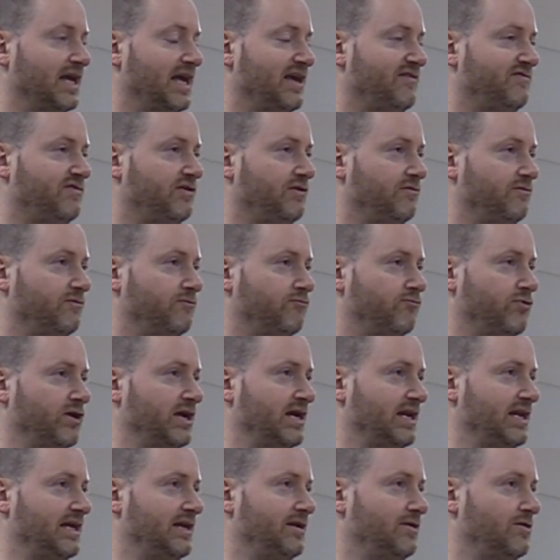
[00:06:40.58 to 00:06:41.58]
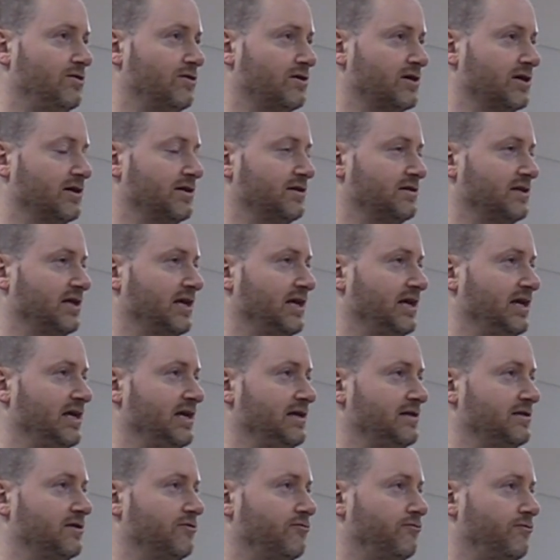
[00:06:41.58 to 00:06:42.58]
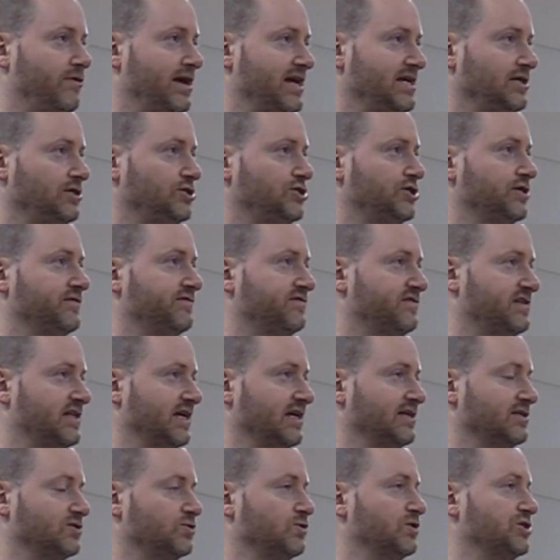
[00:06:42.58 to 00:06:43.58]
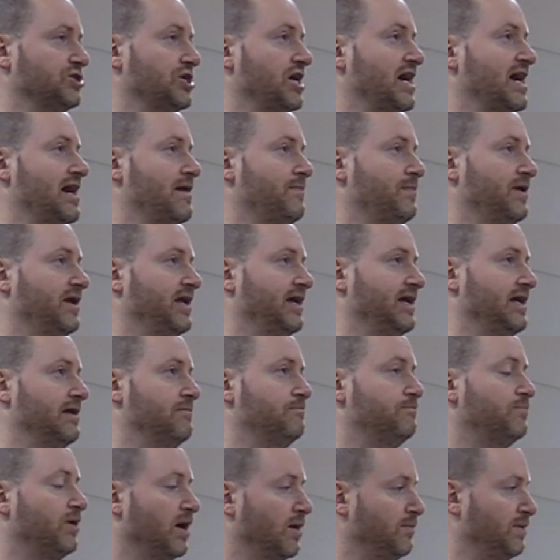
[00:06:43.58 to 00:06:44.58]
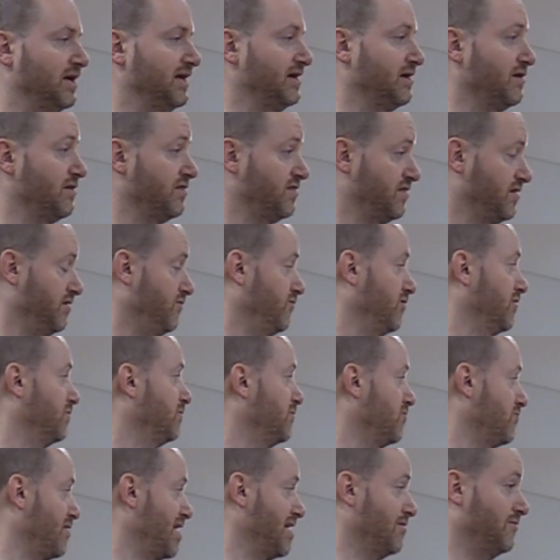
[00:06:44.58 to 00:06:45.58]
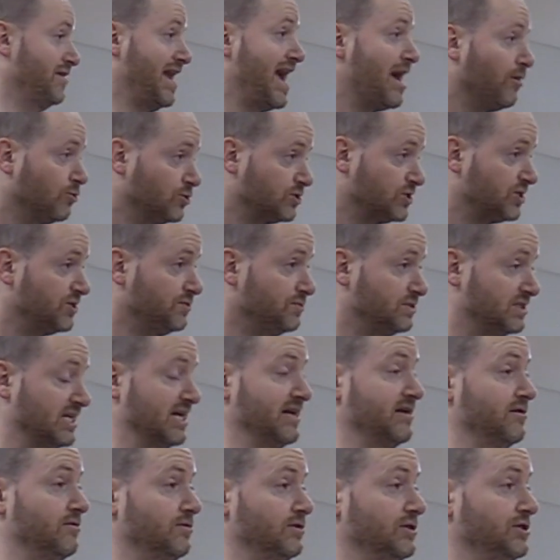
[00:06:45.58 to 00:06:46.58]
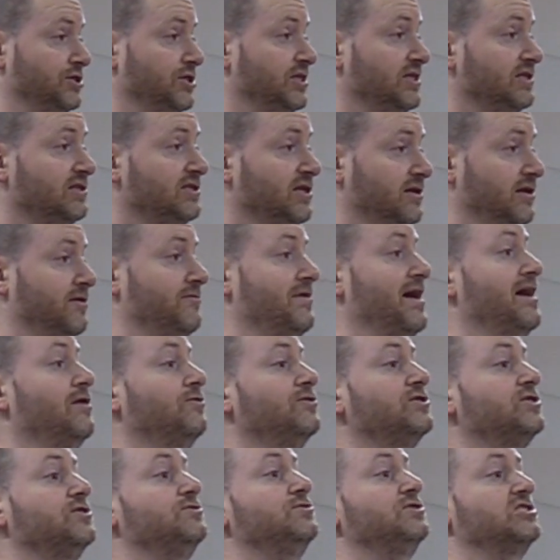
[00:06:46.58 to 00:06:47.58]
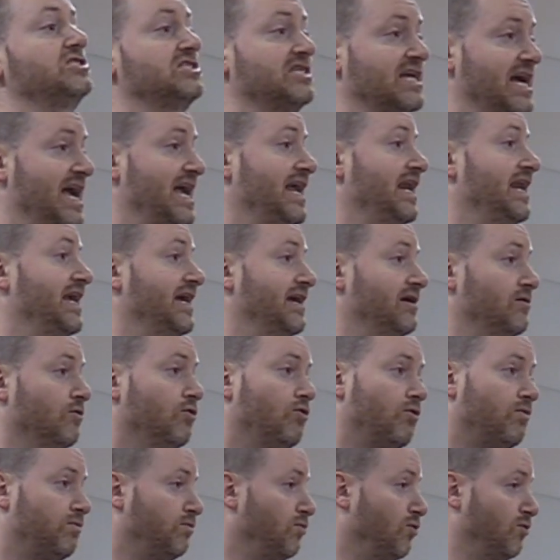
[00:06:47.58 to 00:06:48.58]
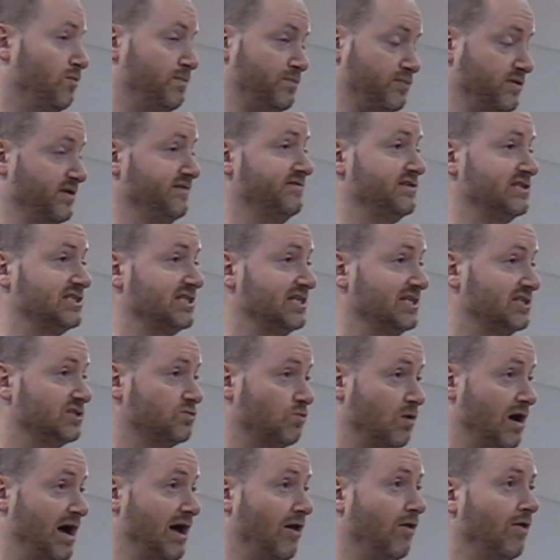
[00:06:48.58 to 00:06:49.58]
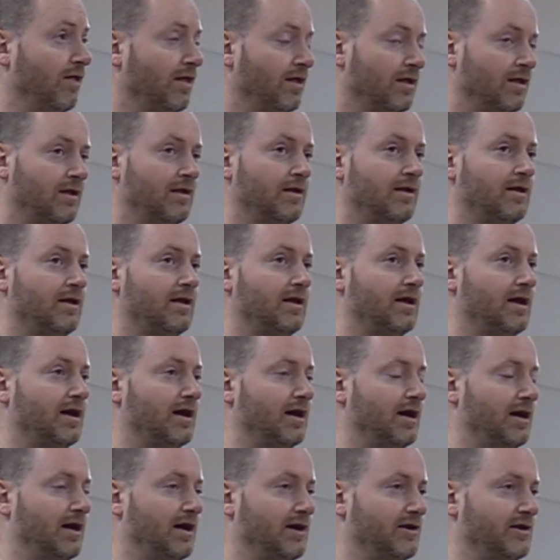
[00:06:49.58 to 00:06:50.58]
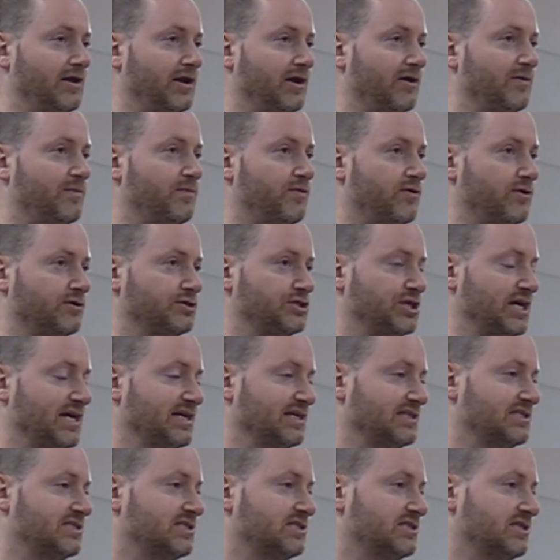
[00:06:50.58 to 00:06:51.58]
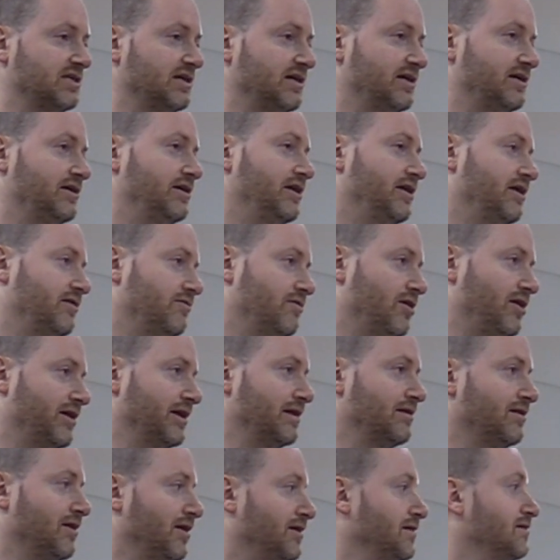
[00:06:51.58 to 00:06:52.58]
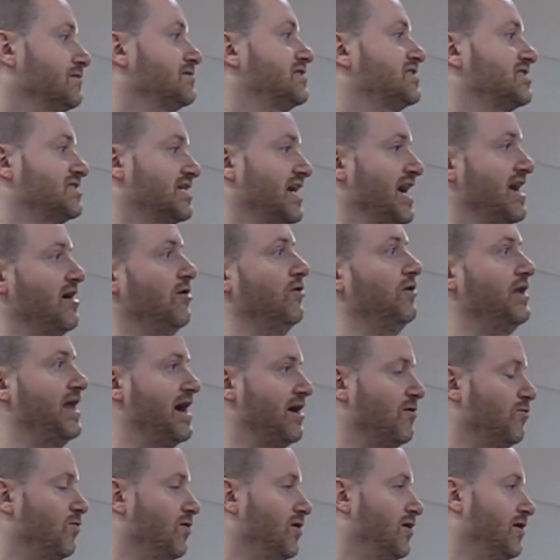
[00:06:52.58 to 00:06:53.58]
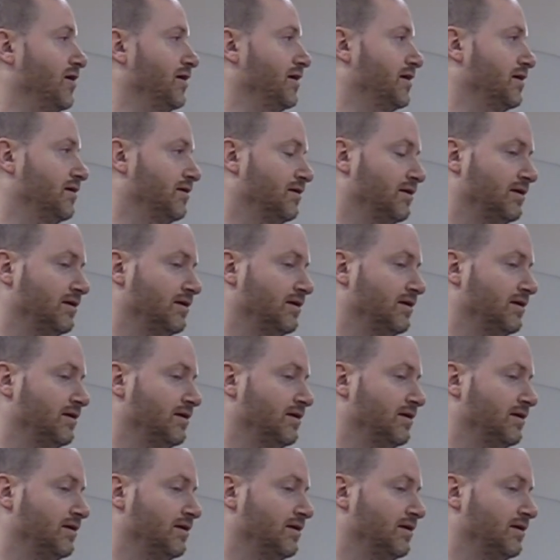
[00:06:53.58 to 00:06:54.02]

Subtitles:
If you really look at the range of things which are happening in public Ethereum around L2 technologies, L2 scaling or privacy as well, projects, like Scale Network,